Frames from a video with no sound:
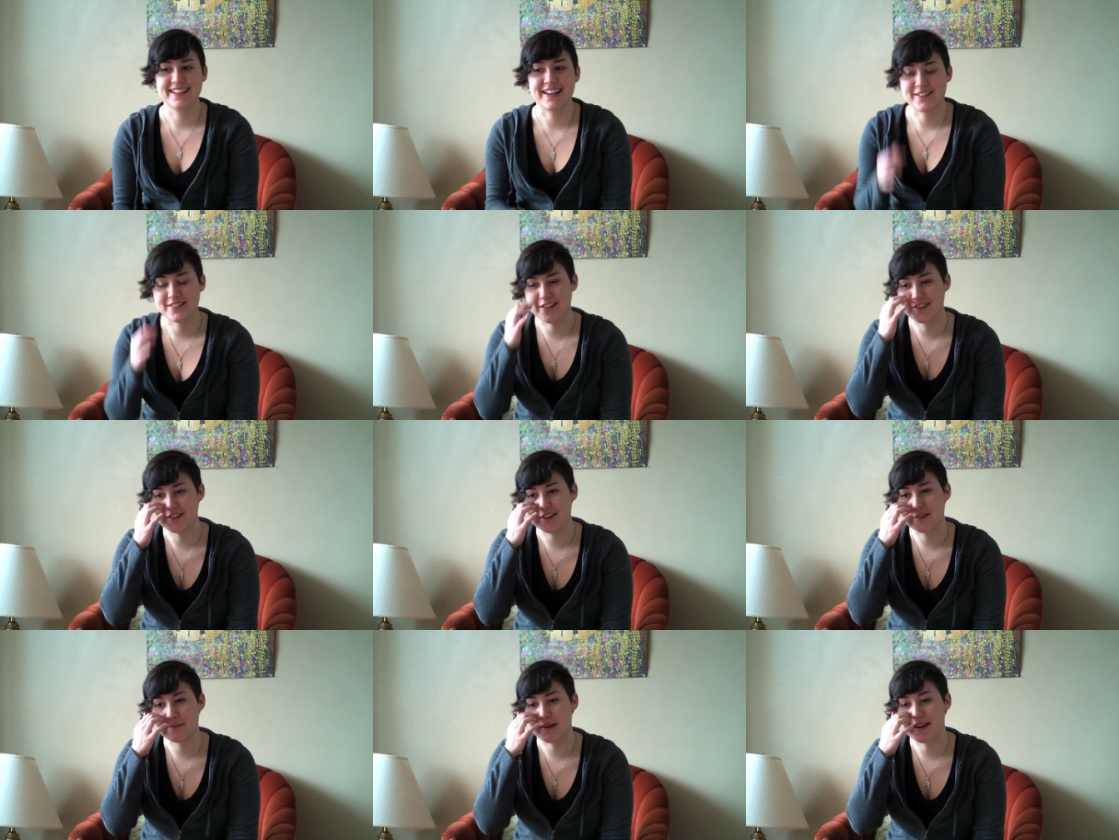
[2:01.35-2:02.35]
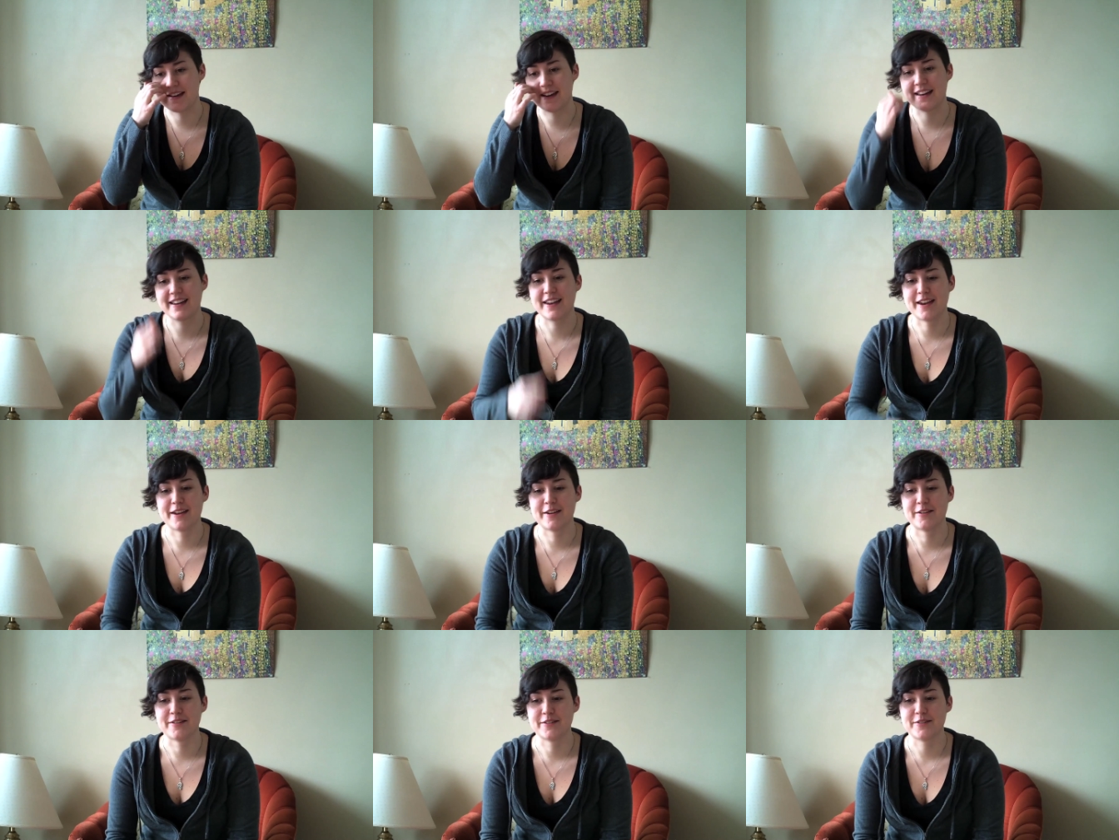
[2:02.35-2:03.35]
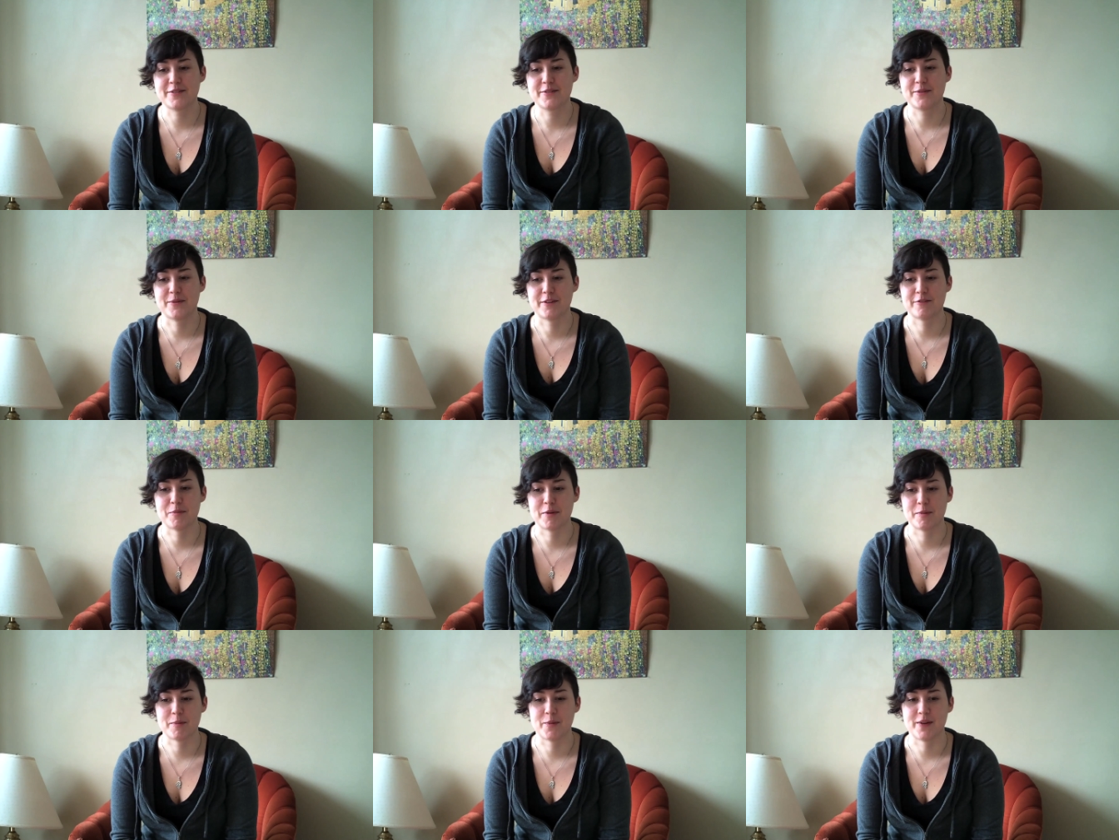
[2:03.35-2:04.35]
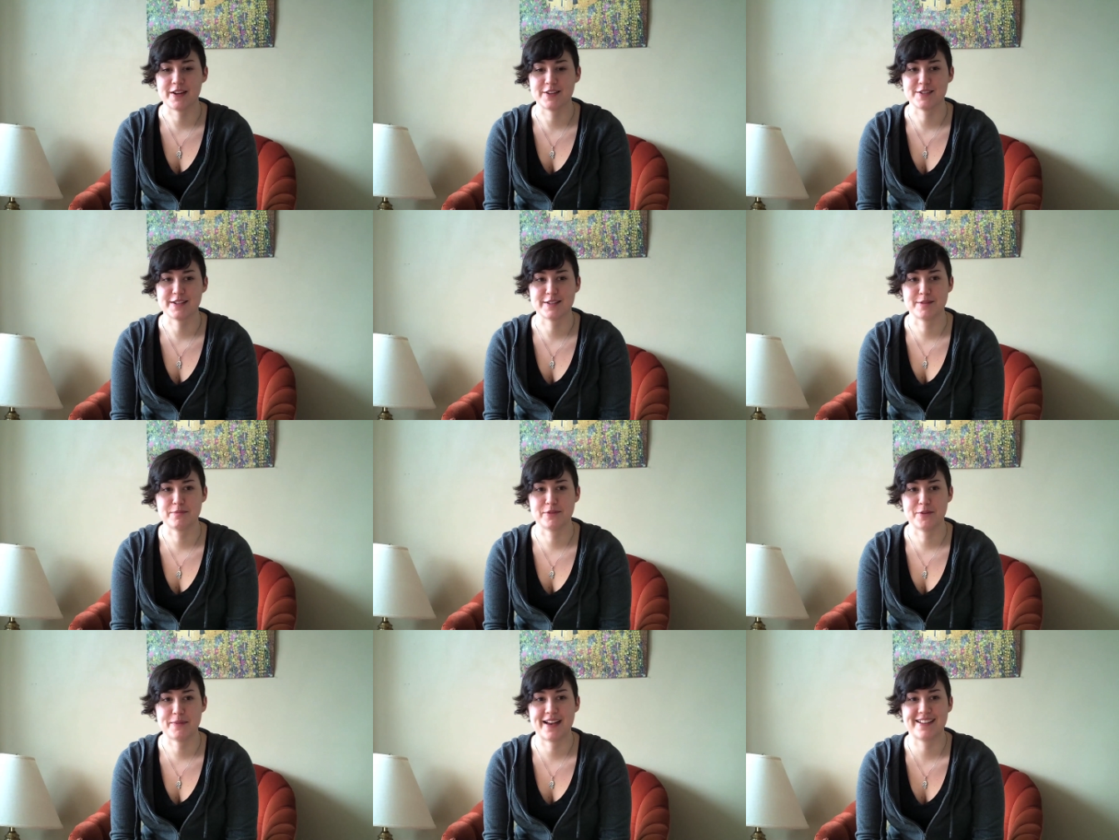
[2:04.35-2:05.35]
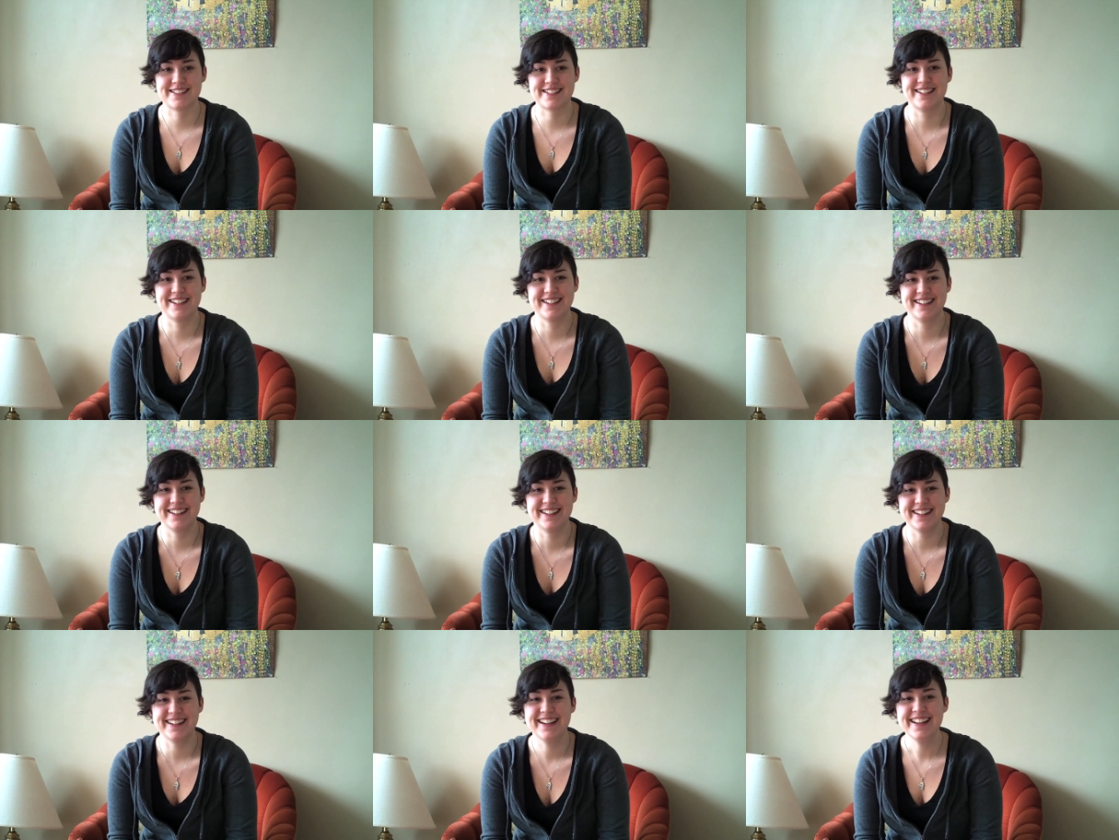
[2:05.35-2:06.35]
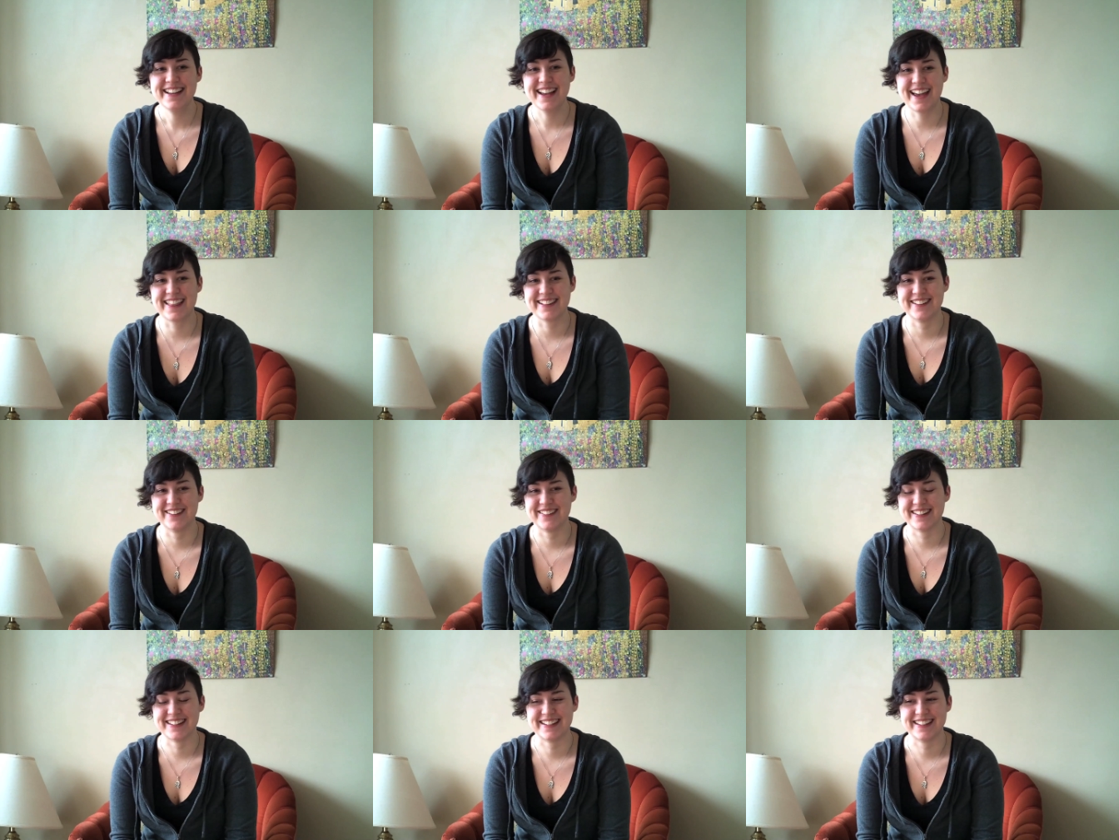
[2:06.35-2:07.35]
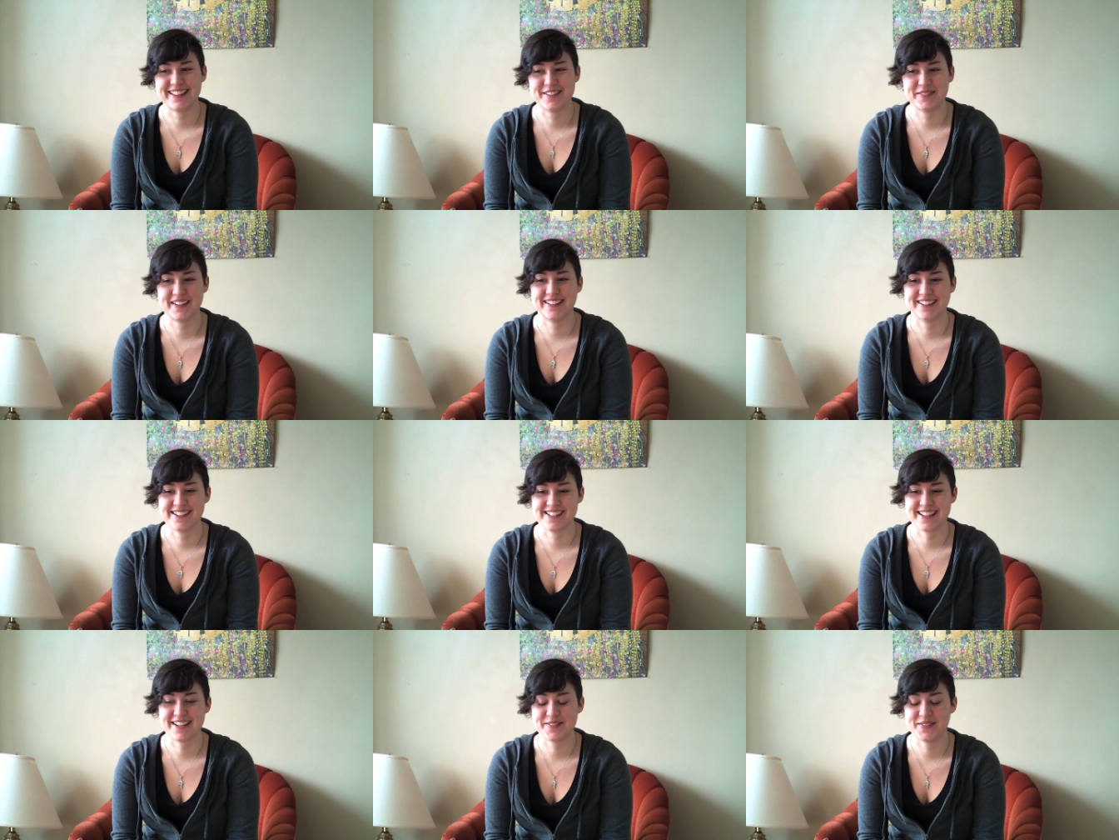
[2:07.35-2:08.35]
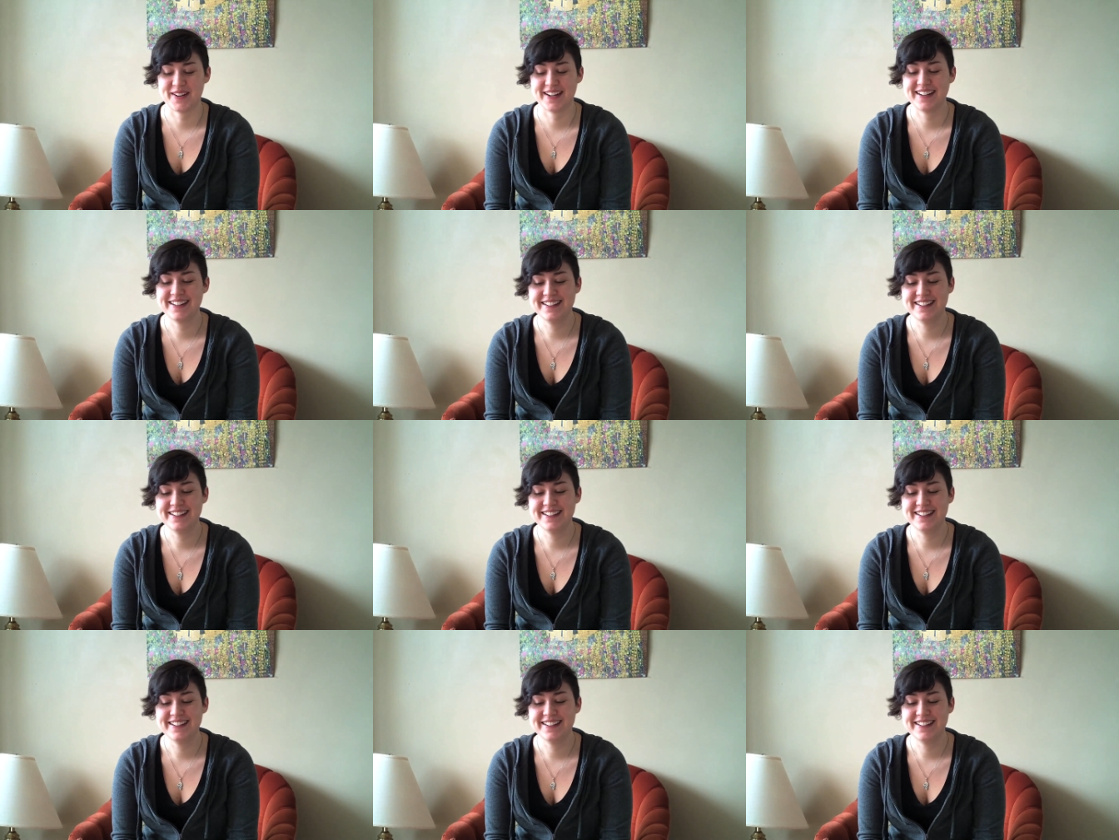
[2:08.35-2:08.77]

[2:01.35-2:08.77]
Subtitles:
I'd rather take the pay cut and work for minimum wage as a brewmaster at the local inn than be a nurse anymore.